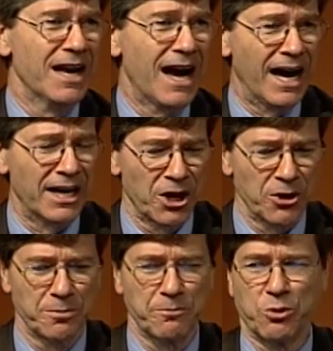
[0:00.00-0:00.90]
on
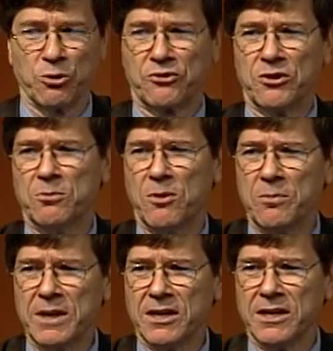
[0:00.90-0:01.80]
our personal
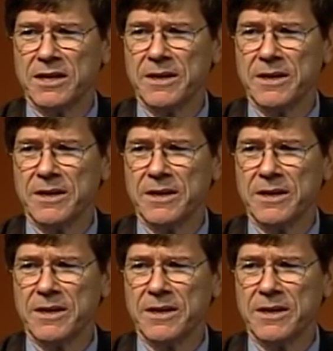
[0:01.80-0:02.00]
mobility.